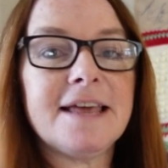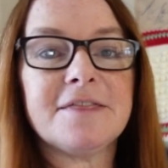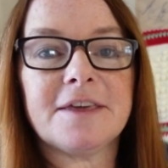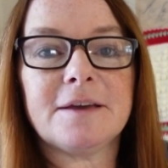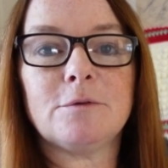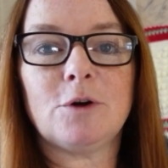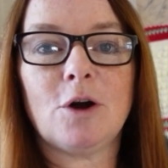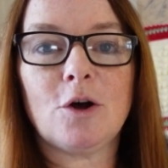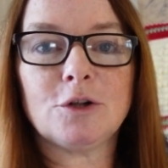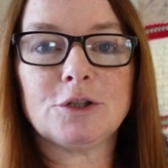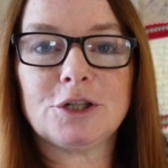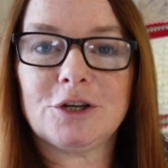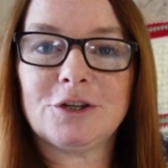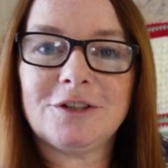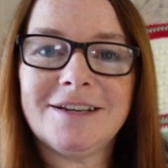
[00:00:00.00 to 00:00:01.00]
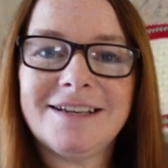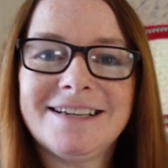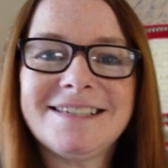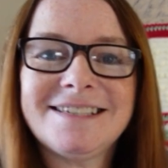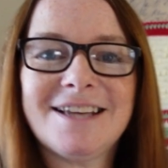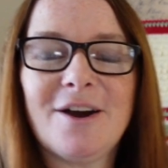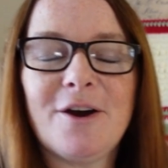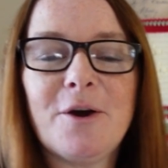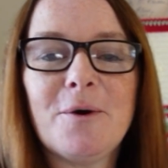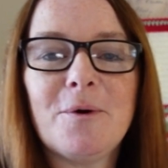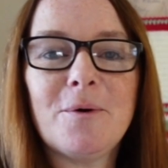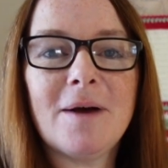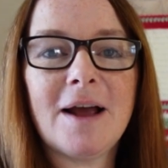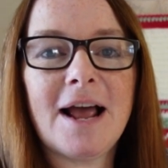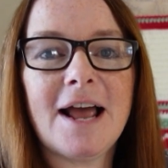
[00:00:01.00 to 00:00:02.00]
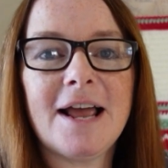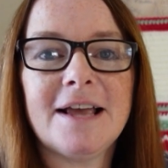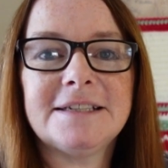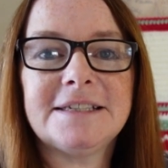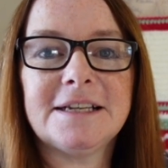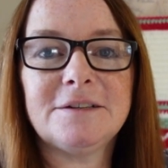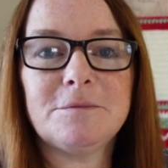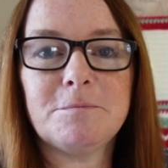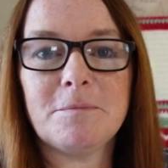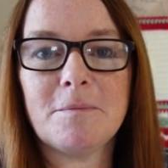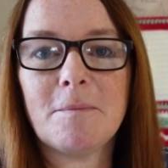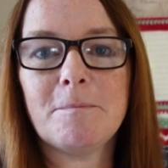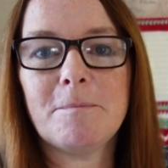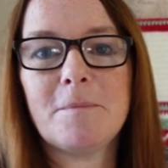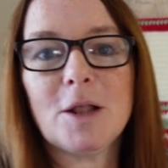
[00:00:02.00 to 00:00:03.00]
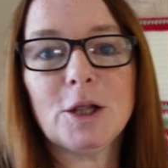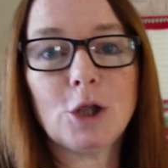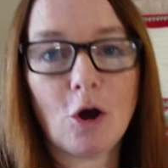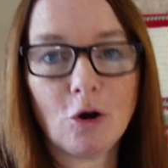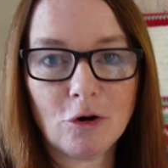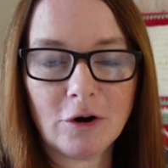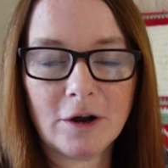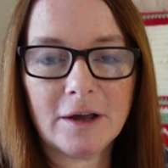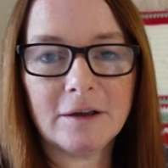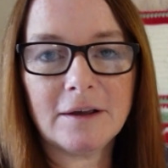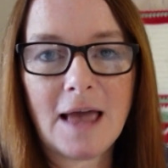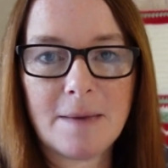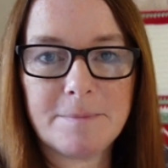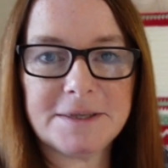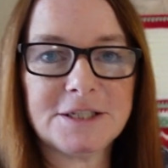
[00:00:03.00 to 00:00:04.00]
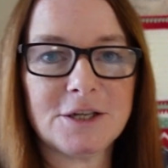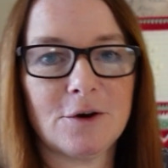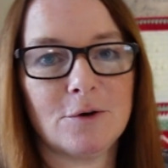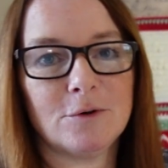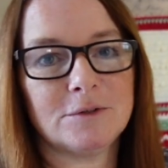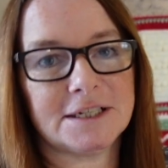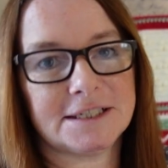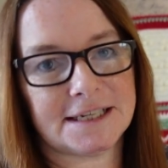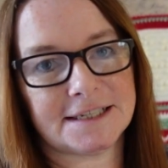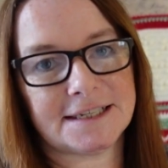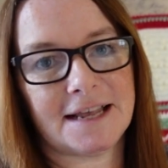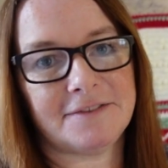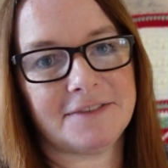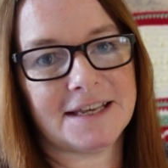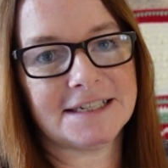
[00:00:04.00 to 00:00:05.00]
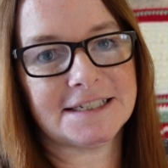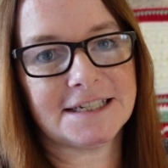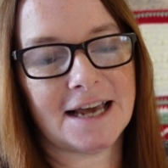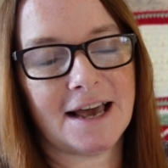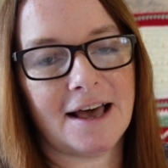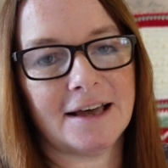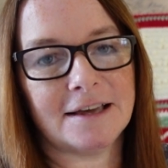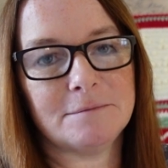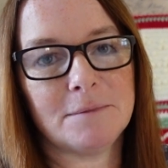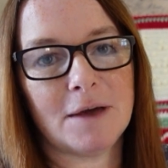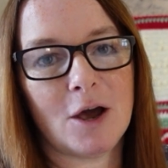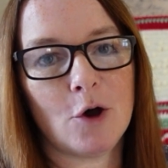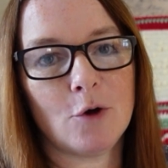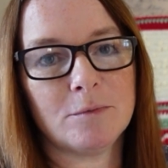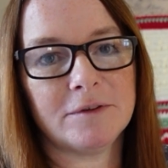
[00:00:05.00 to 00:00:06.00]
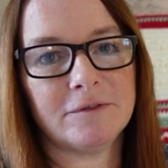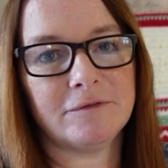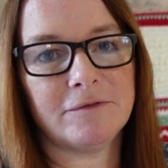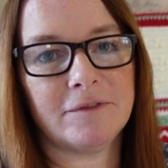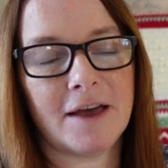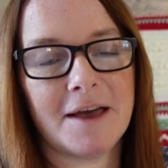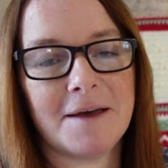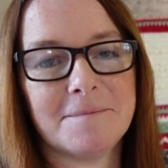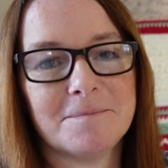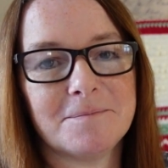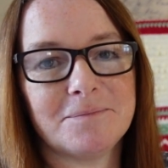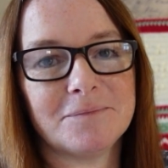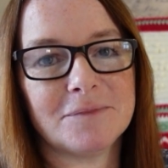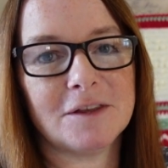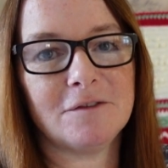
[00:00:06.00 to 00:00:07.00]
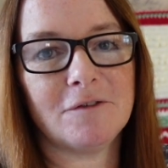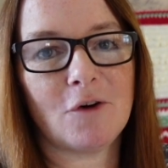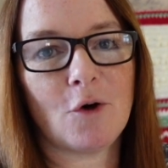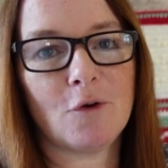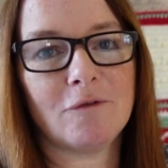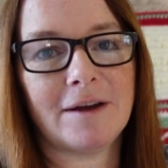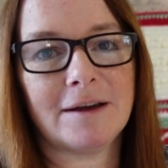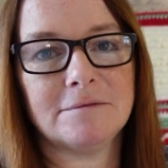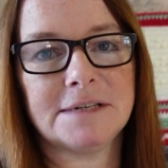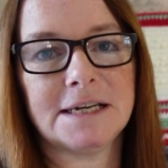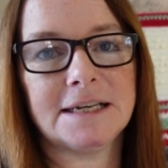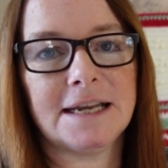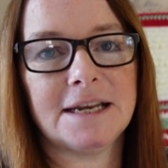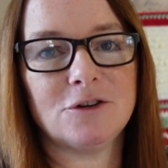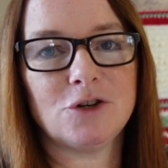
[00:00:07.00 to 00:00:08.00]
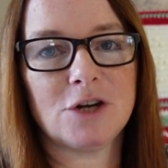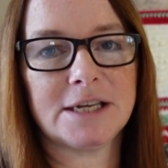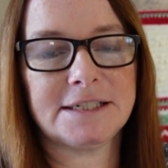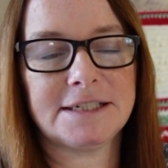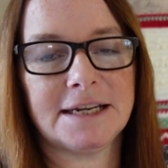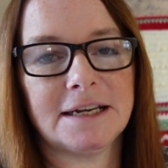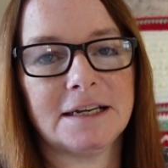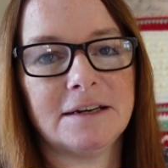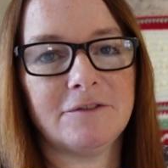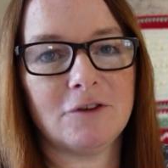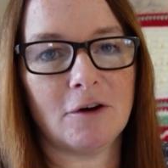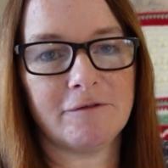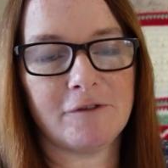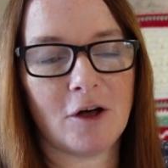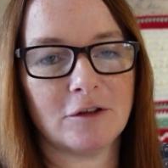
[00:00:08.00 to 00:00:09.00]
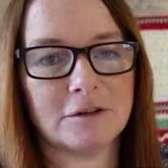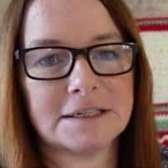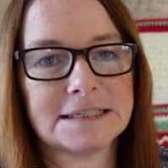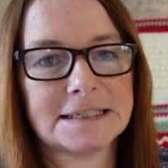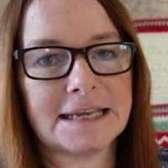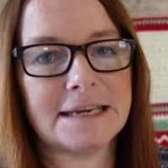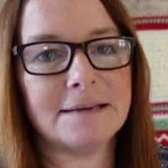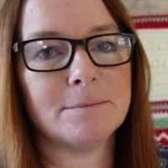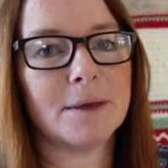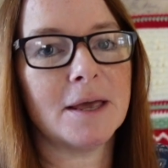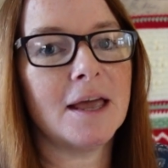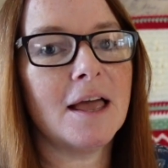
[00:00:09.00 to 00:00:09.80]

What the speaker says: I think we're all done. So it's a longer episode, as I said, this time. I hope you've all found it interesting and you've not fallen asleep.